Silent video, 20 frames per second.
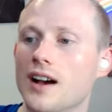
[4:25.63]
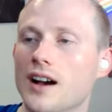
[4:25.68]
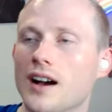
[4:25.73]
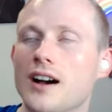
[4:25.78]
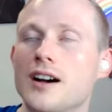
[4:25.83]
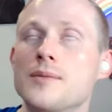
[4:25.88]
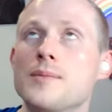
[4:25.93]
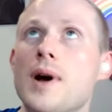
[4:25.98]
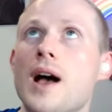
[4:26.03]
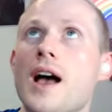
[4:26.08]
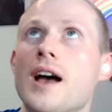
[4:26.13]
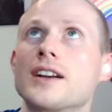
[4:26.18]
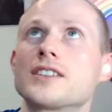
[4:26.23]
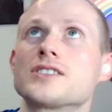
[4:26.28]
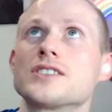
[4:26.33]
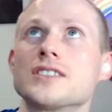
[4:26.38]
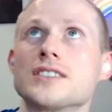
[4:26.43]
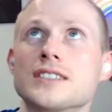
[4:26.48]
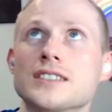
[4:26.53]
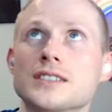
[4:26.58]

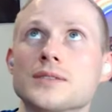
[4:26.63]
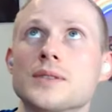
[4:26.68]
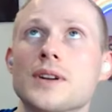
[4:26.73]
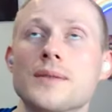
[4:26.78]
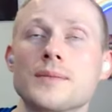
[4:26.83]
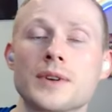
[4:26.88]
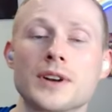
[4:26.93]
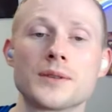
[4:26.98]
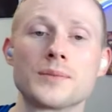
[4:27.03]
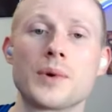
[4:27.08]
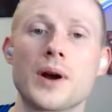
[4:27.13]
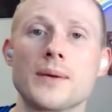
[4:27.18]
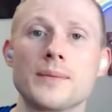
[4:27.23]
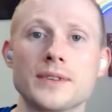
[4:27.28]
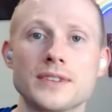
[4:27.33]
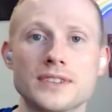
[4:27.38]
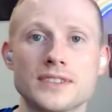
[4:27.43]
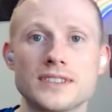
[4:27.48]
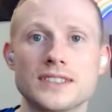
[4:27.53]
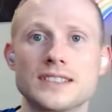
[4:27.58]
Actually, this one I'm going to
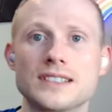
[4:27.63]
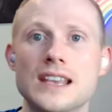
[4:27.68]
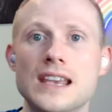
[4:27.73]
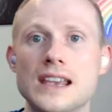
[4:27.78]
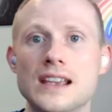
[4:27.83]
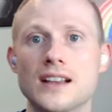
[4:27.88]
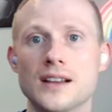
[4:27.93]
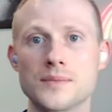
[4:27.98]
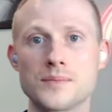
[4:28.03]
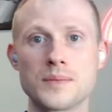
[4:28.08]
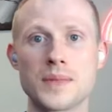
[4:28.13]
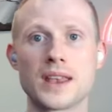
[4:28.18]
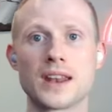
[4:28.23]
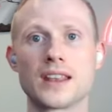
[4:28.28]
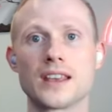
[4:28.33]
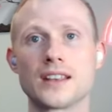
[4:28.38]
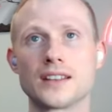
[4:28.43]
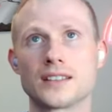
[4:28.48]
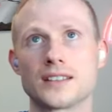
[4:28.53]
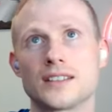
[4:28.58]
probably take a
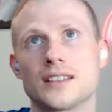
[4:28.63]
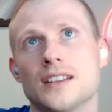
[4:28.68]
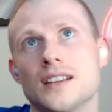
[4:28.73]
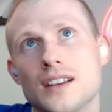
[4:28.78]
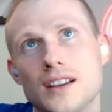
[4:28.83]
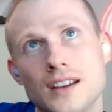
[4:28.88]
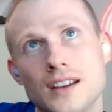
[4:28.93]
minute.